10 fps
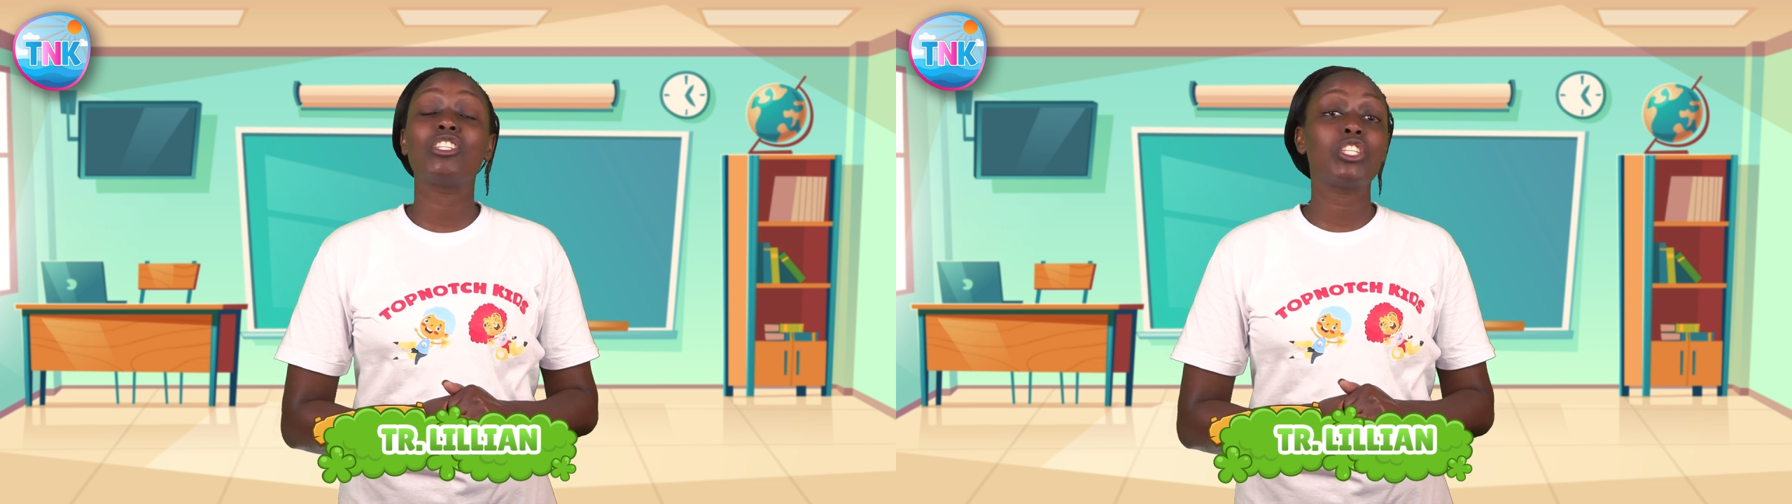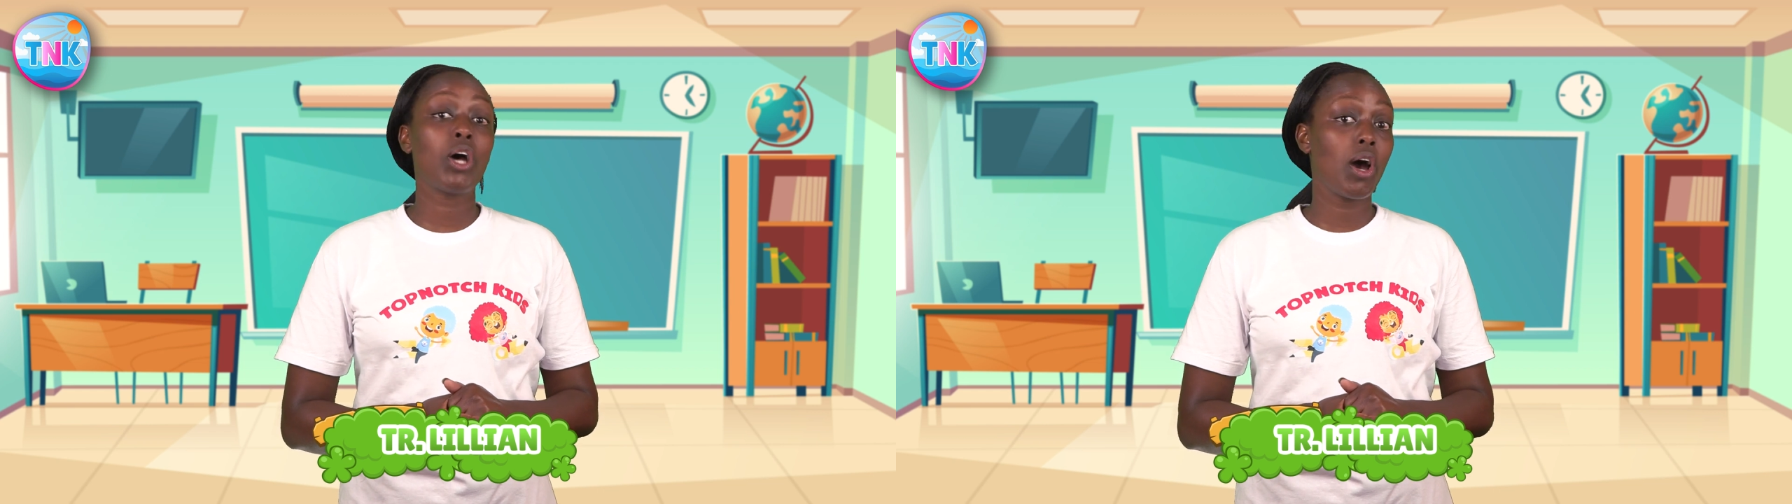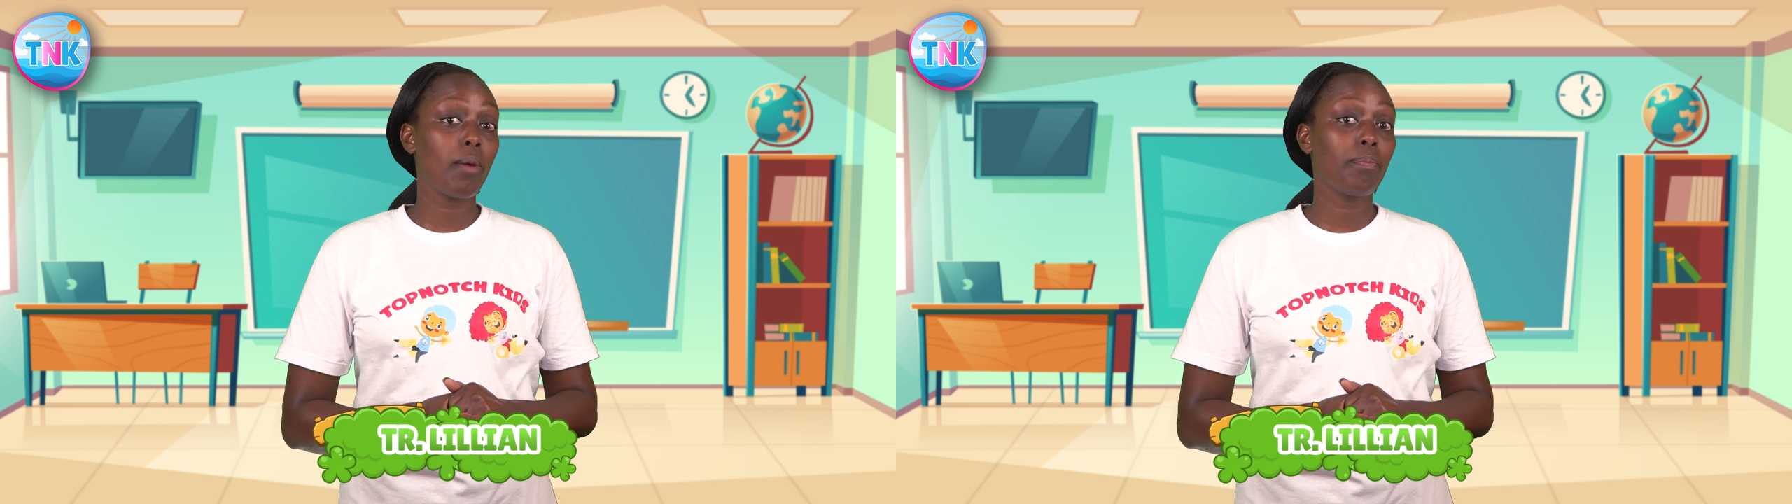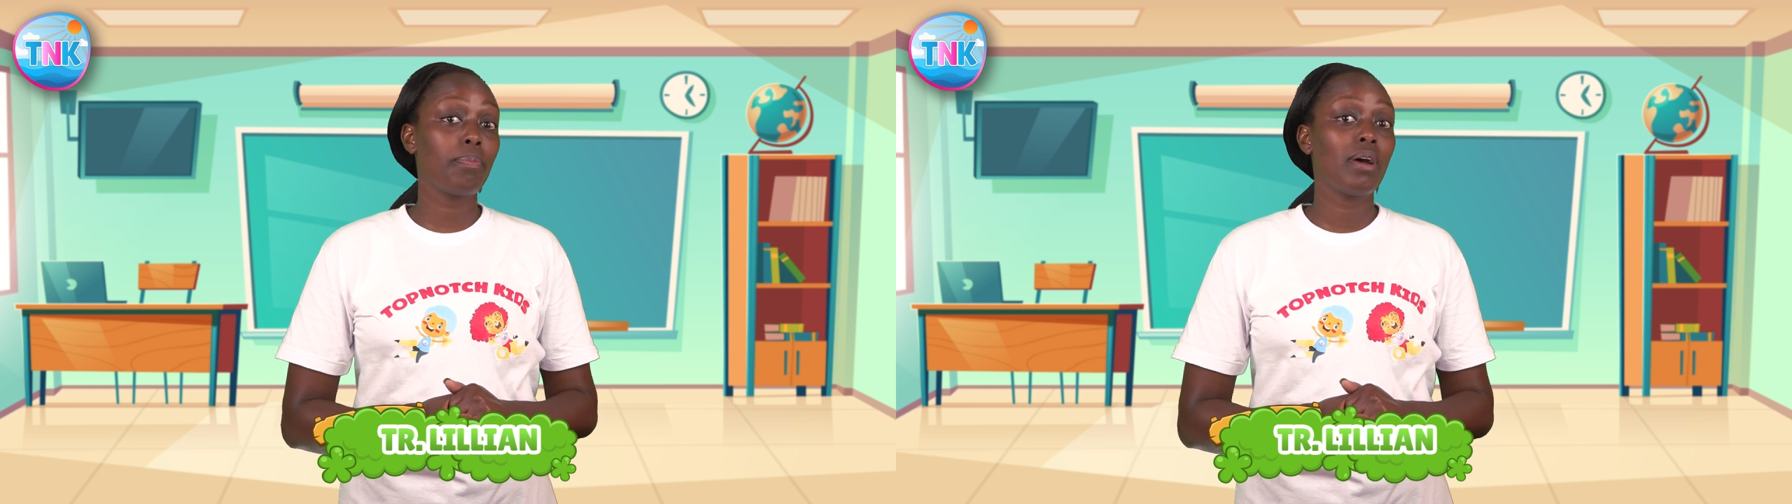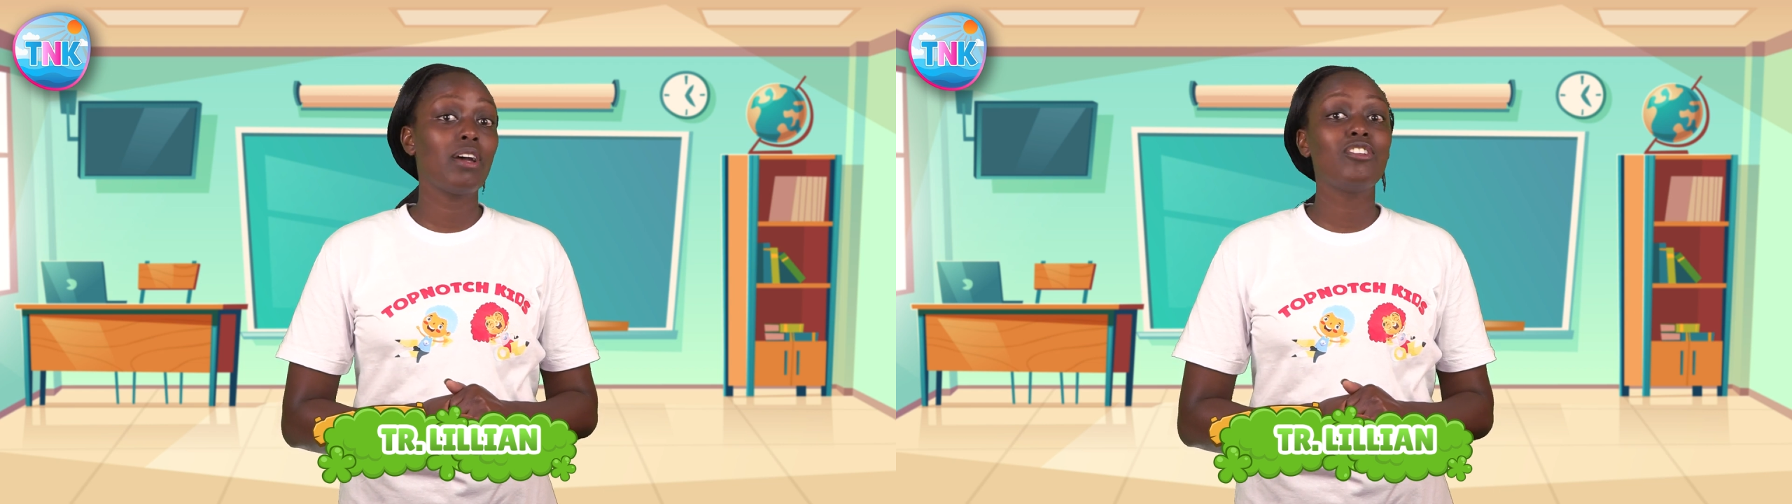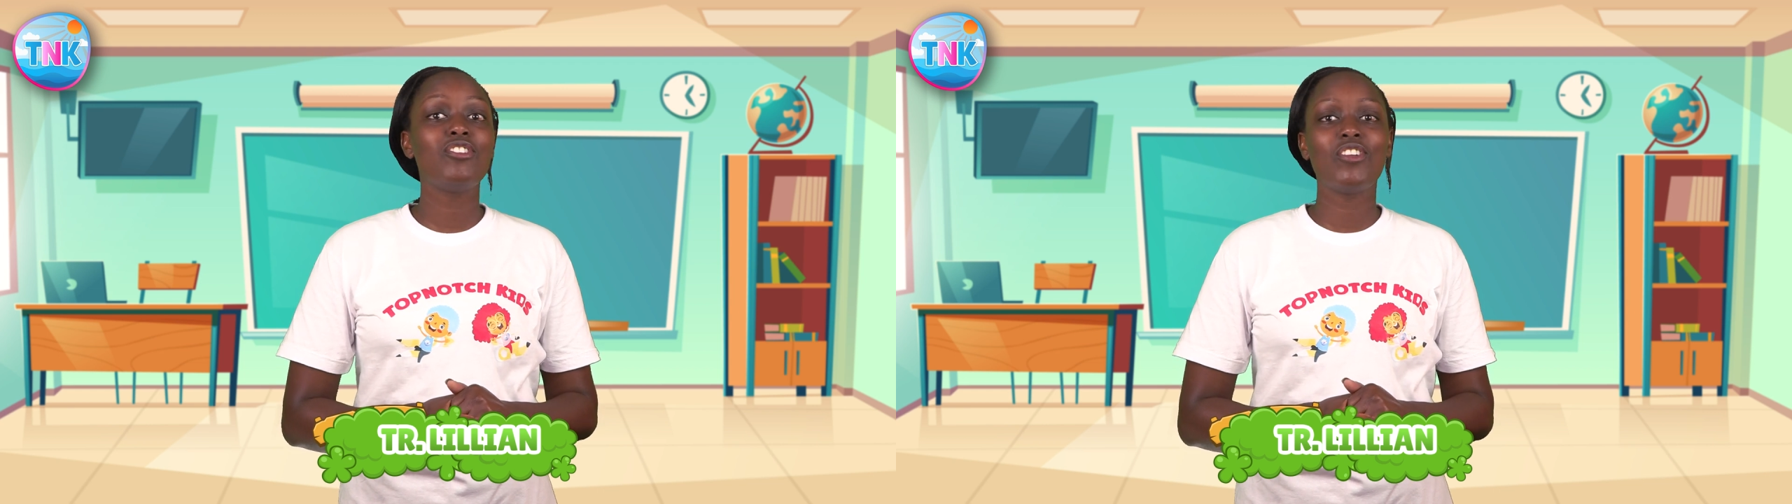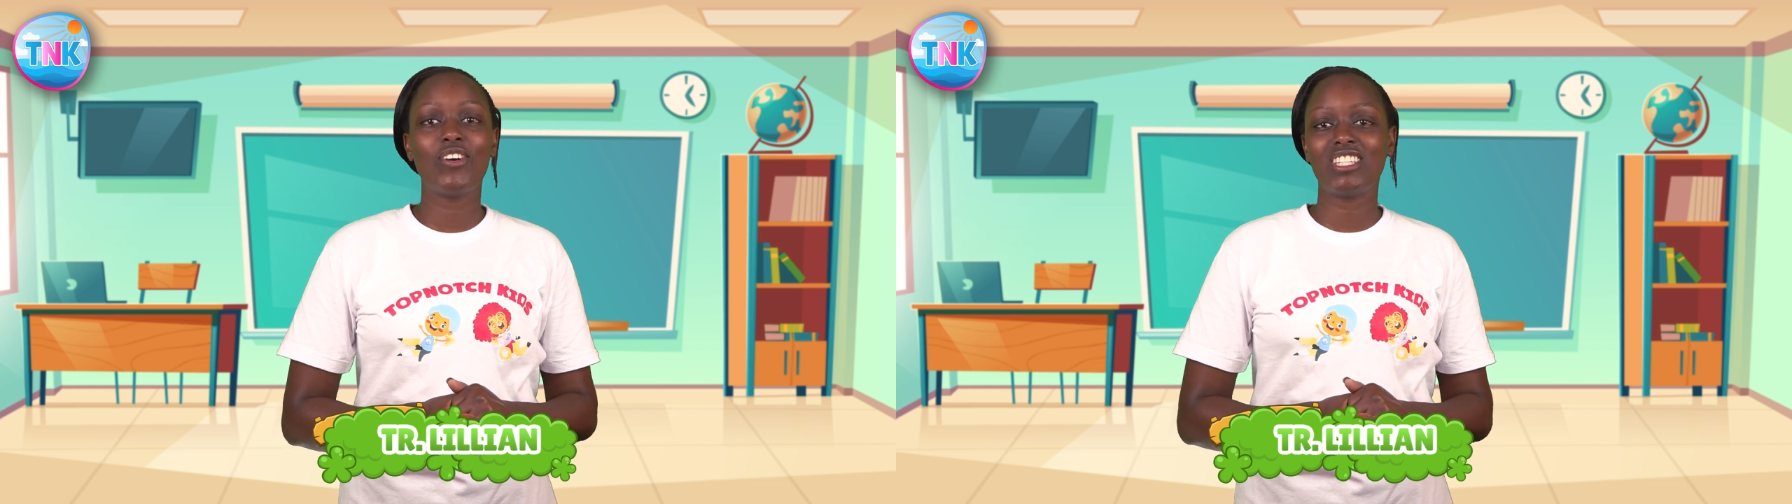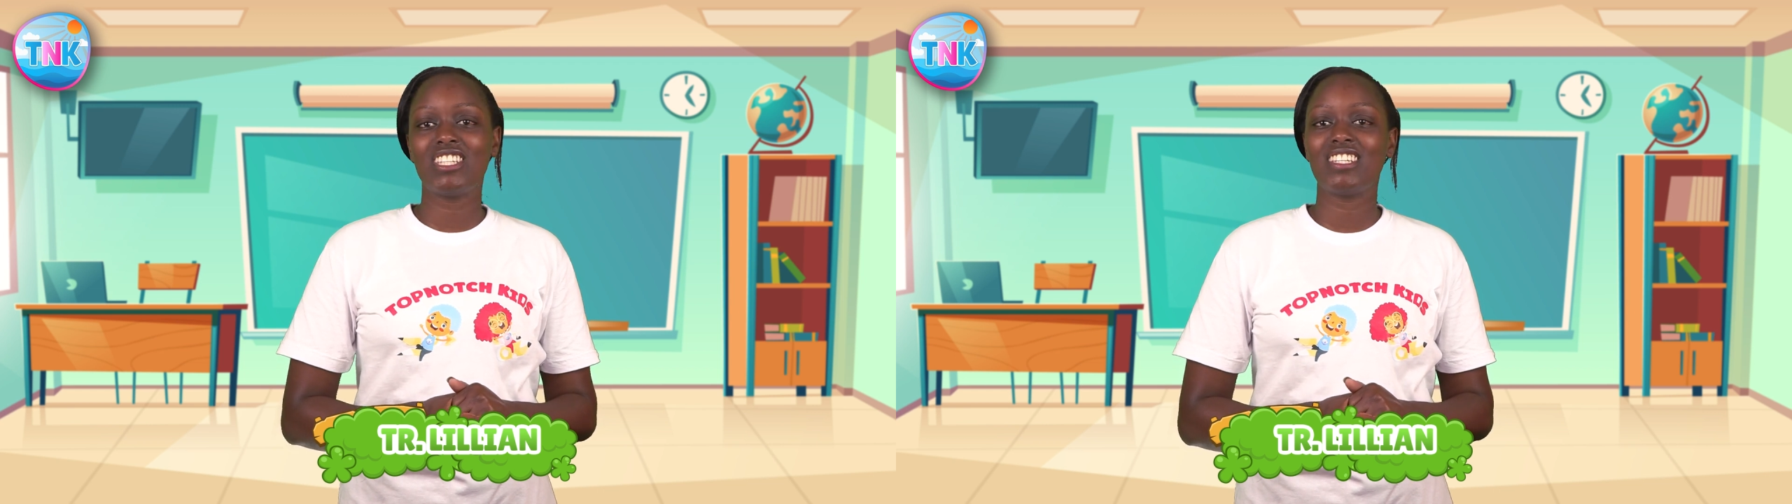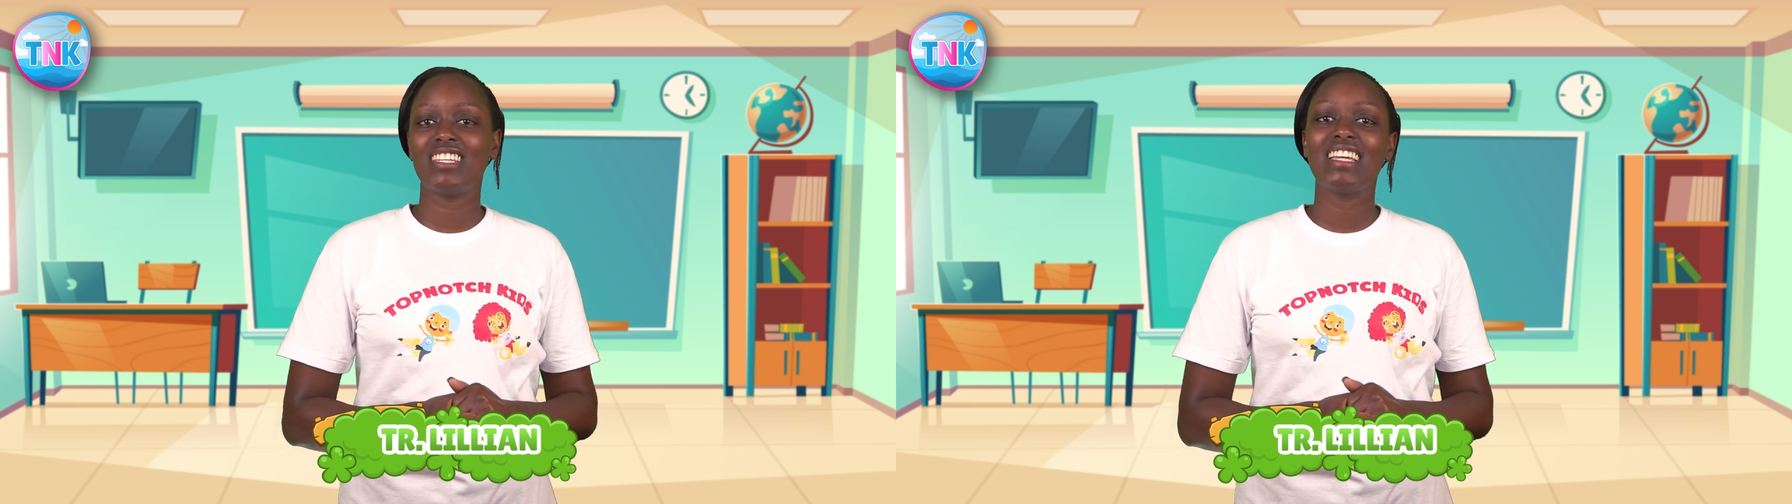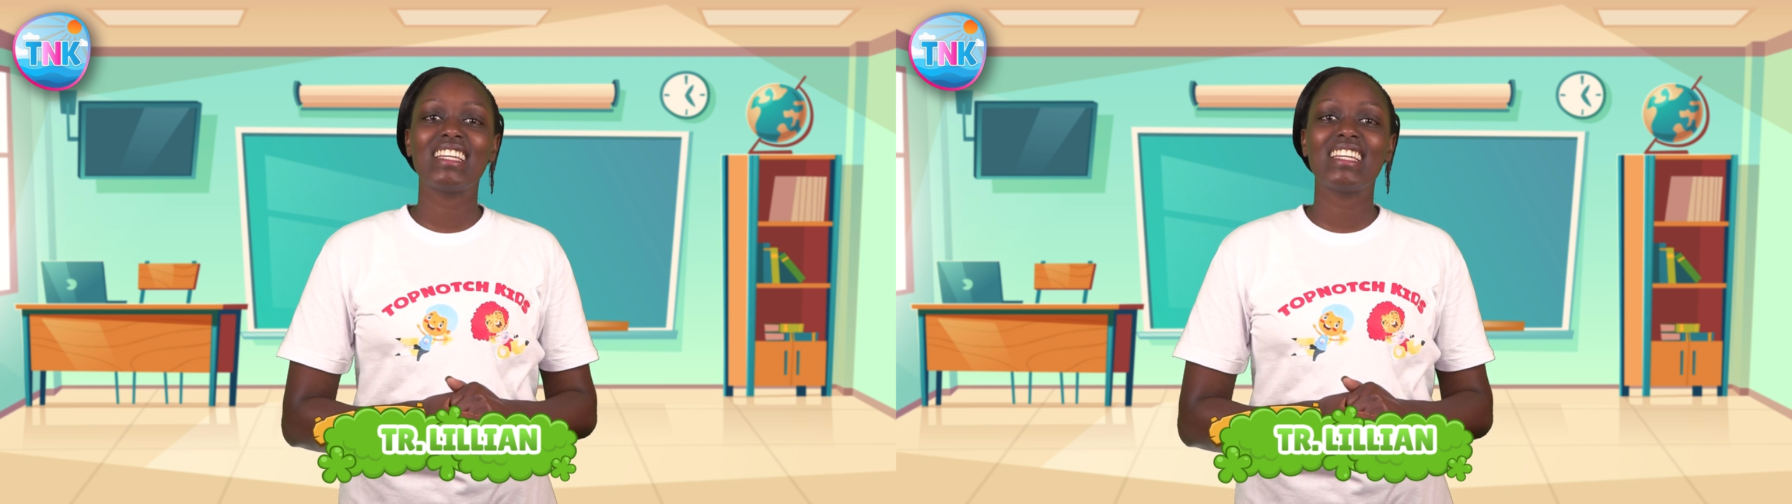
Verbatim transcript: top-notch